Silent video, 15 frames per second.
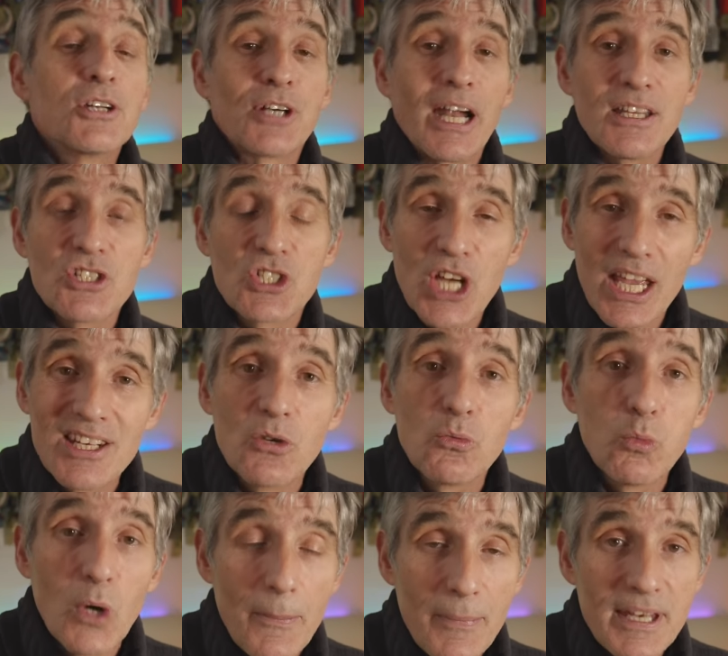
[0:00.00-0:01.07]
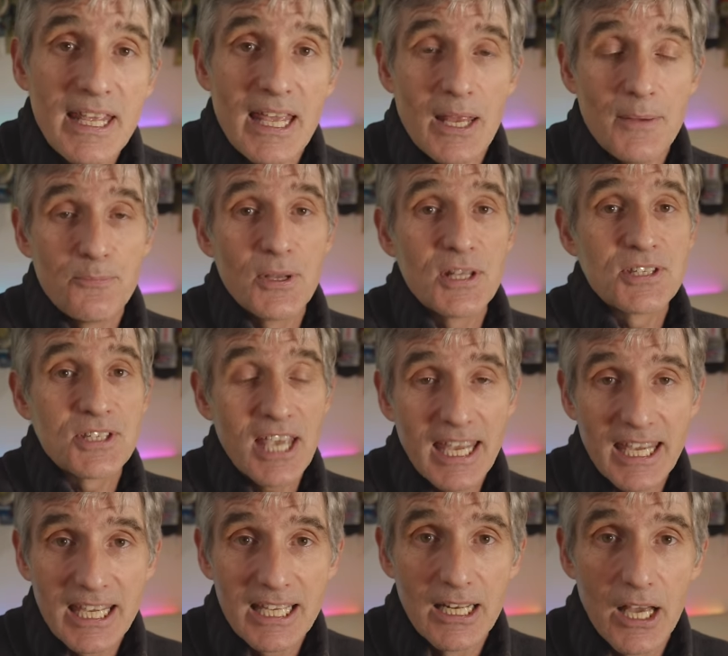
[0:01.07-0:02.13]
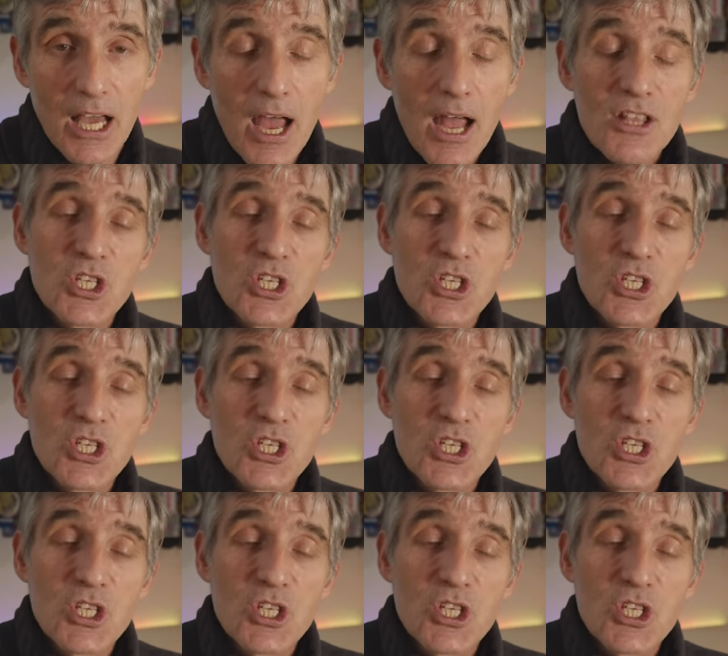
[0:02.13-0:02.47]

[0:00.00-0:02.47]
transgender women in particular,